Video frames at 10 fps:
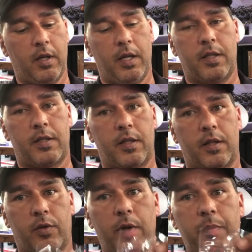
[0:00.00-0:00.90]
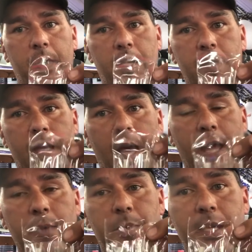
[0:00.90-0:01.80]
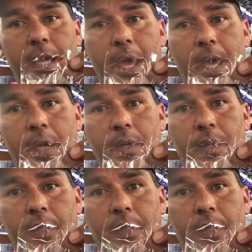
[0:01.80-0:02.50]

It's the 3-piece IPA